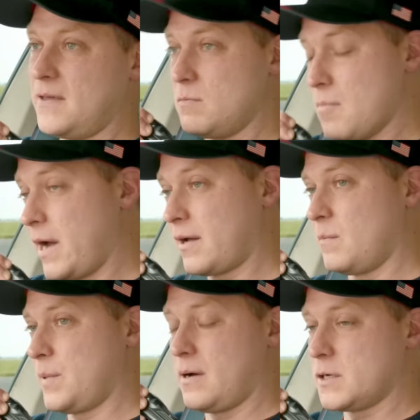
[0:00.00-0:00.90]
and then you might
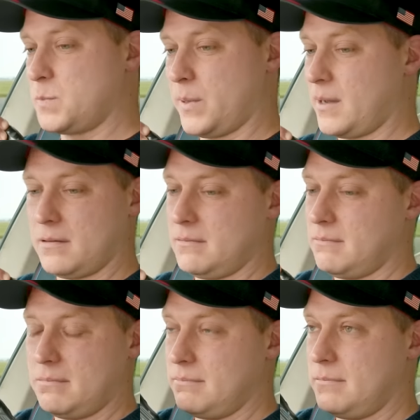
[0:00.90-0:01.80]
come past, but
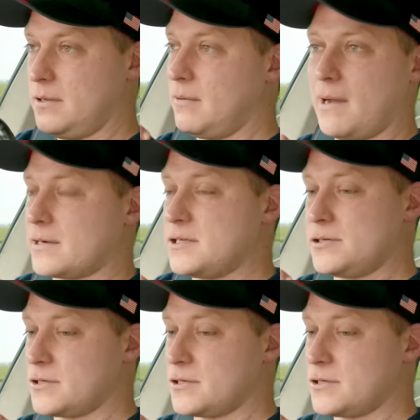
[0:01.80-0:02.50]
you actually